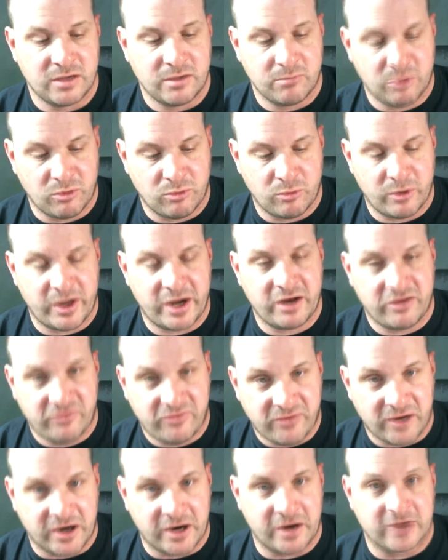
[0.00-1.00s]
But weight of
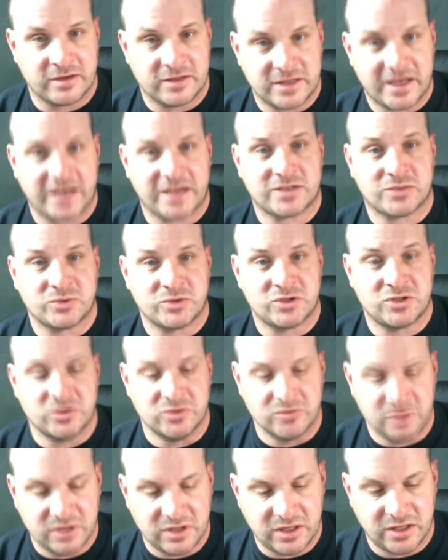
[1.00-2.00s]
fire, that's what you
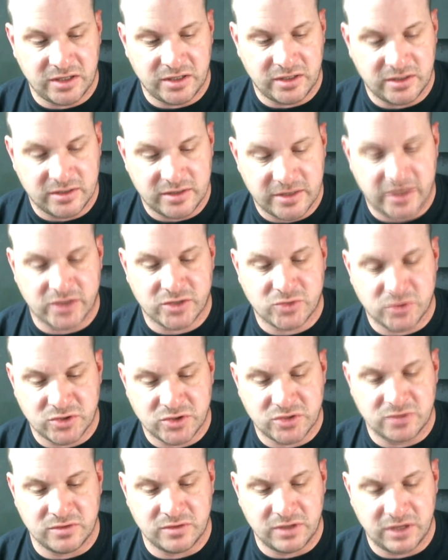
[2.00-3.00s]
need. That's
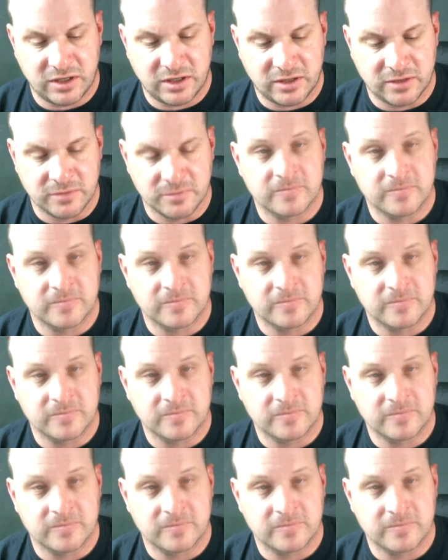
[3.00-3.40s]
what you need.